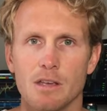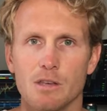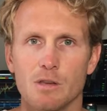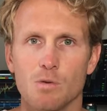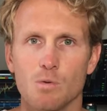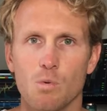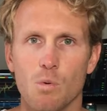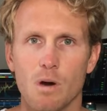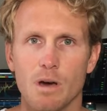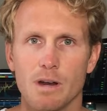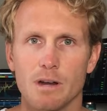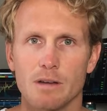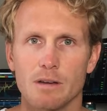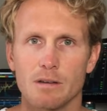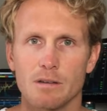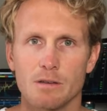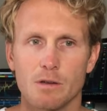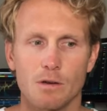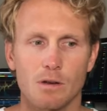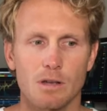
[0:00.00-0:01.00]
you
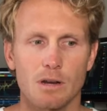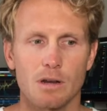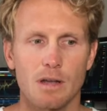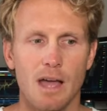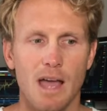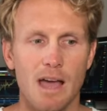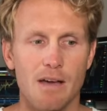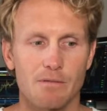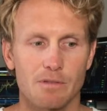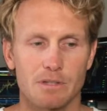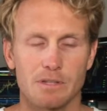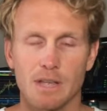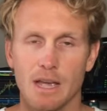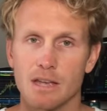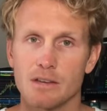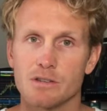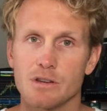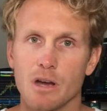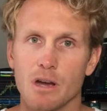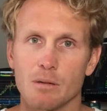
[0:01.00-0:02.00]
wanna you're gonna have a
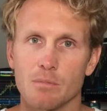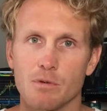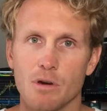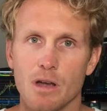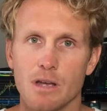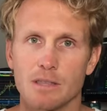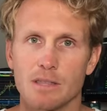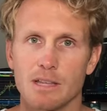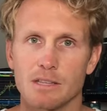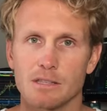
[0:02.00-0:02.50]
day job, right?